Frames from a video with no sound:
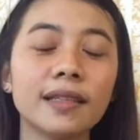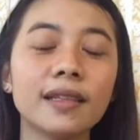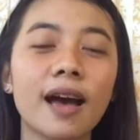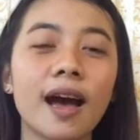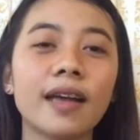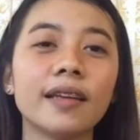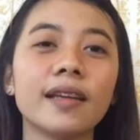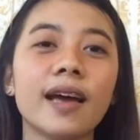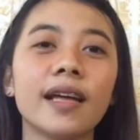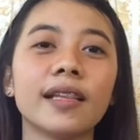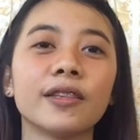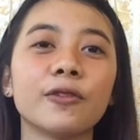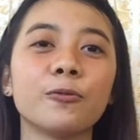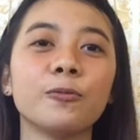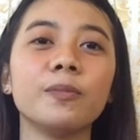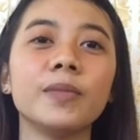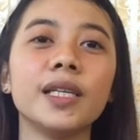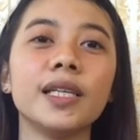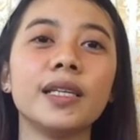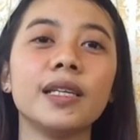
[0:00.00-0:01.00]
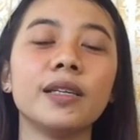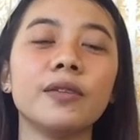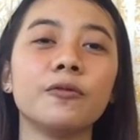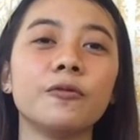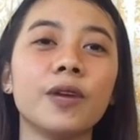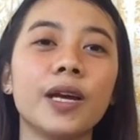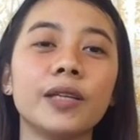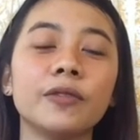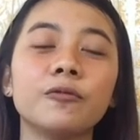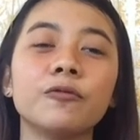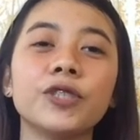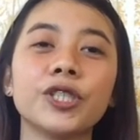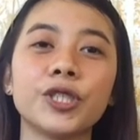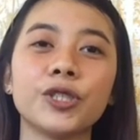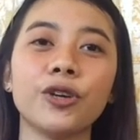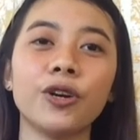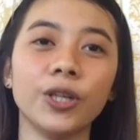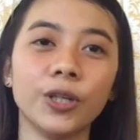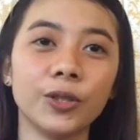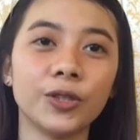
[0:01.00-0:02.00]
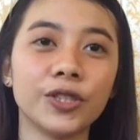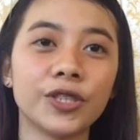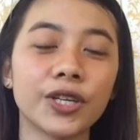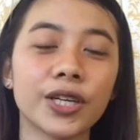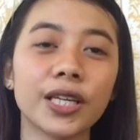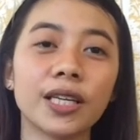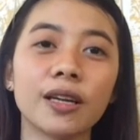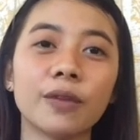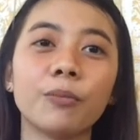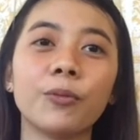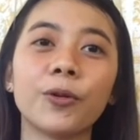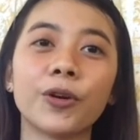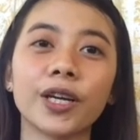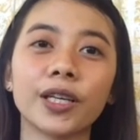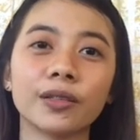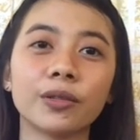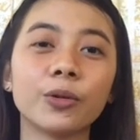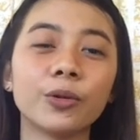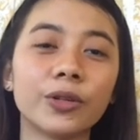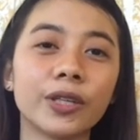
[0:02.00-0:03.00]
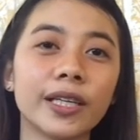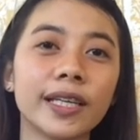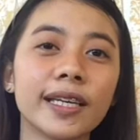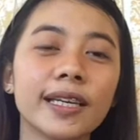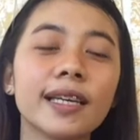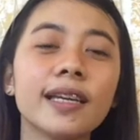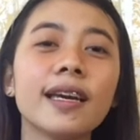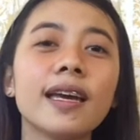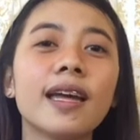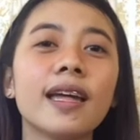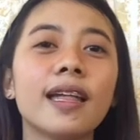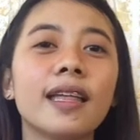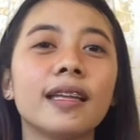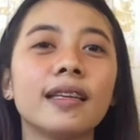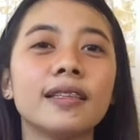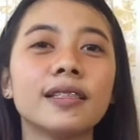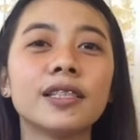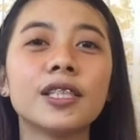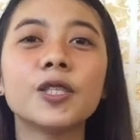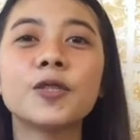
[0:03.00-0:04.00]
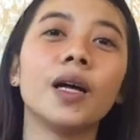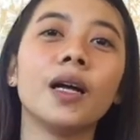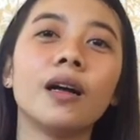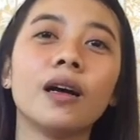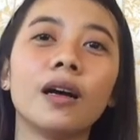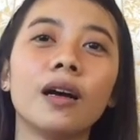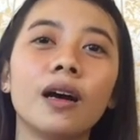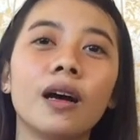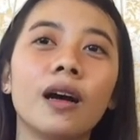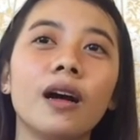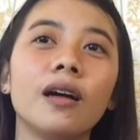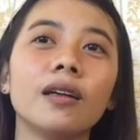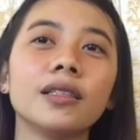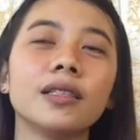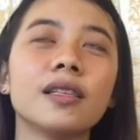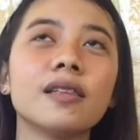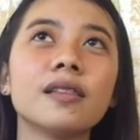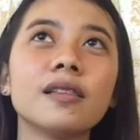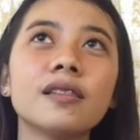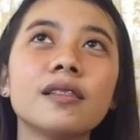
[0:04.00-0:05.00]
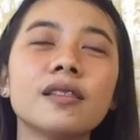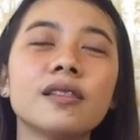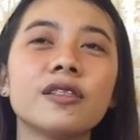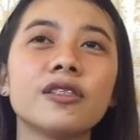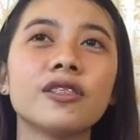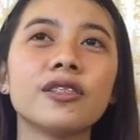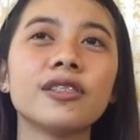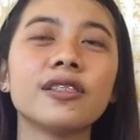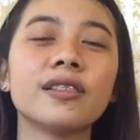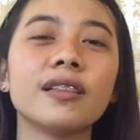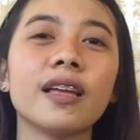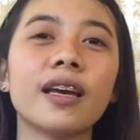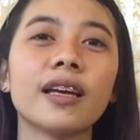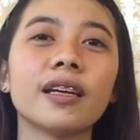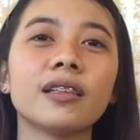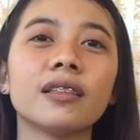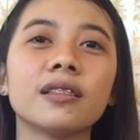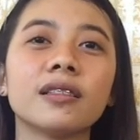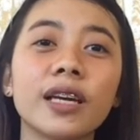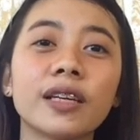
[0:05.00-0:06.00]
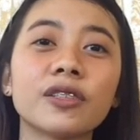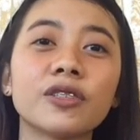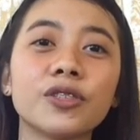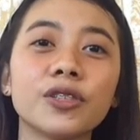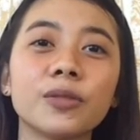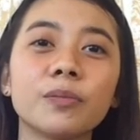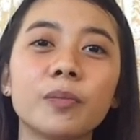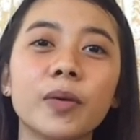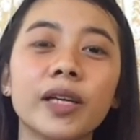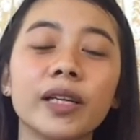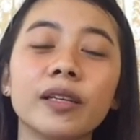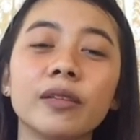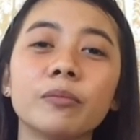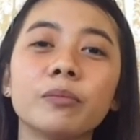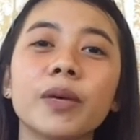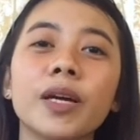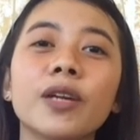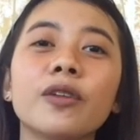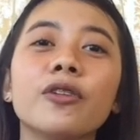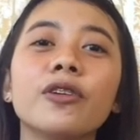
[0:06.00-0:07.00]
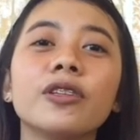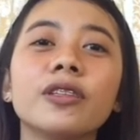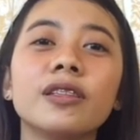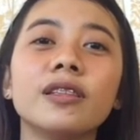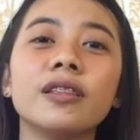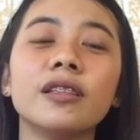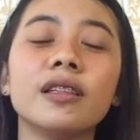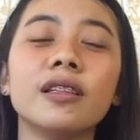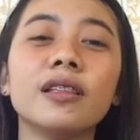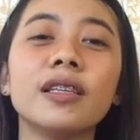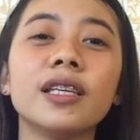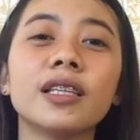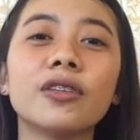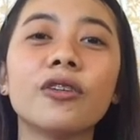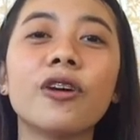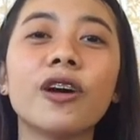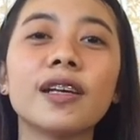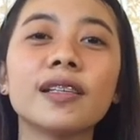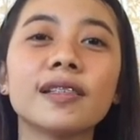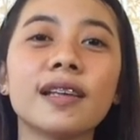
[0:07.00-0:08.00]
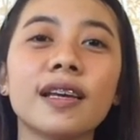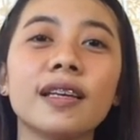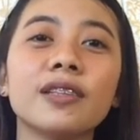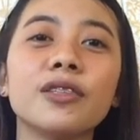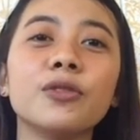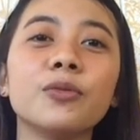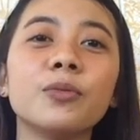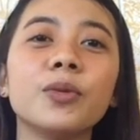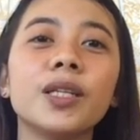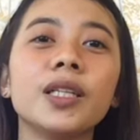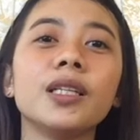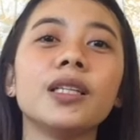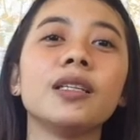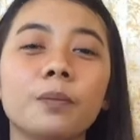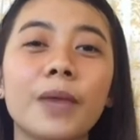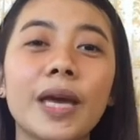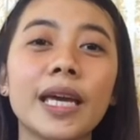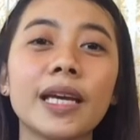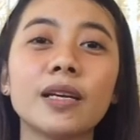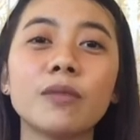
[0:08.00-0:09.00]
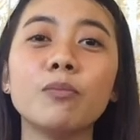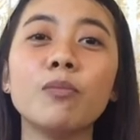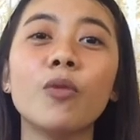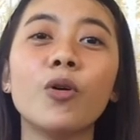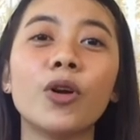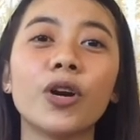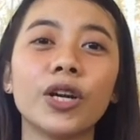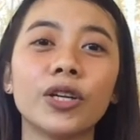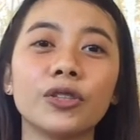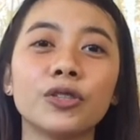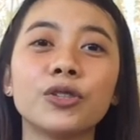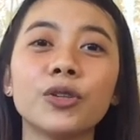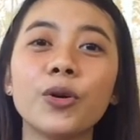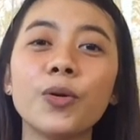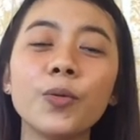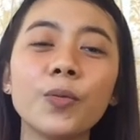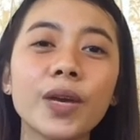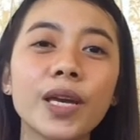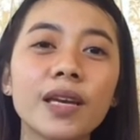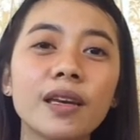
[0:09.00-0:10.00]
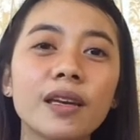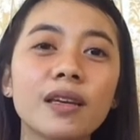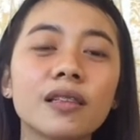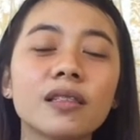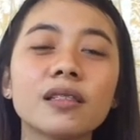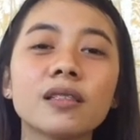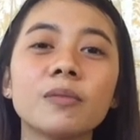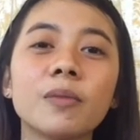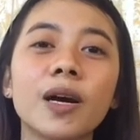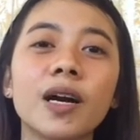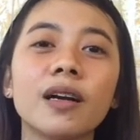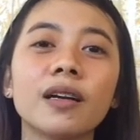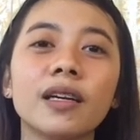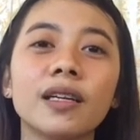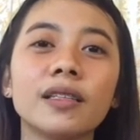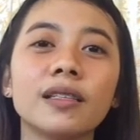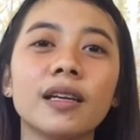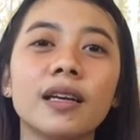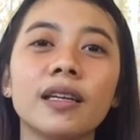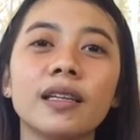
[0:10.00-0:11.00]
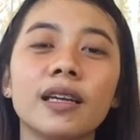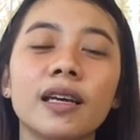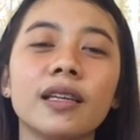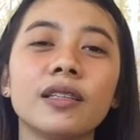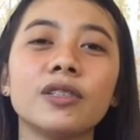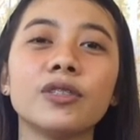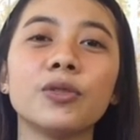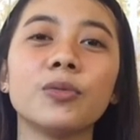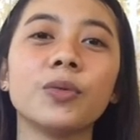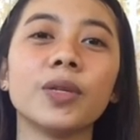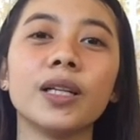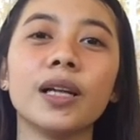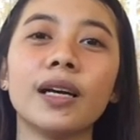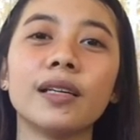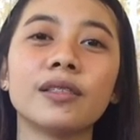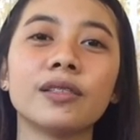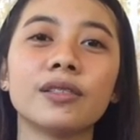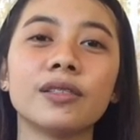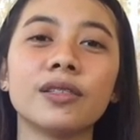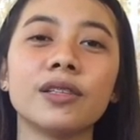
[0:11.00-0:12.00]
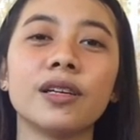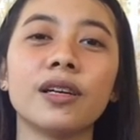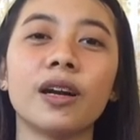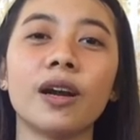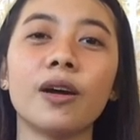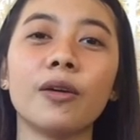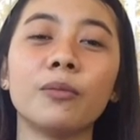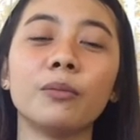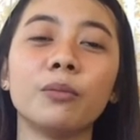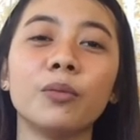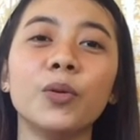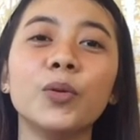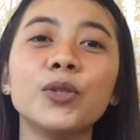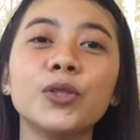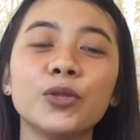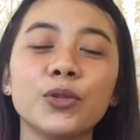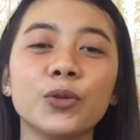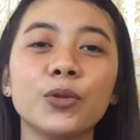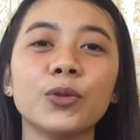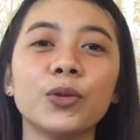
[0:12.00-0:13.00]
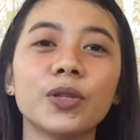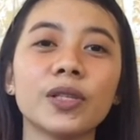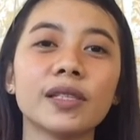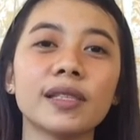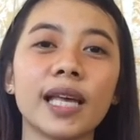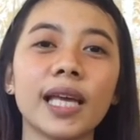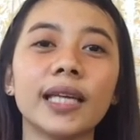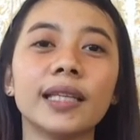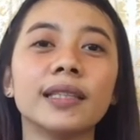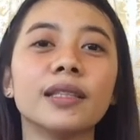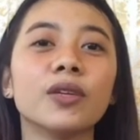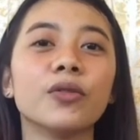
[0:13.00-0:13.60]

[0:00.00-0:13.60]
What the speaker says: the Anatomy and Physiology Laboratory. This is very good. This is just like lecture pa rin. Pero dito kasi, you will make more drawings, mga ganyan, and you will answer modules, and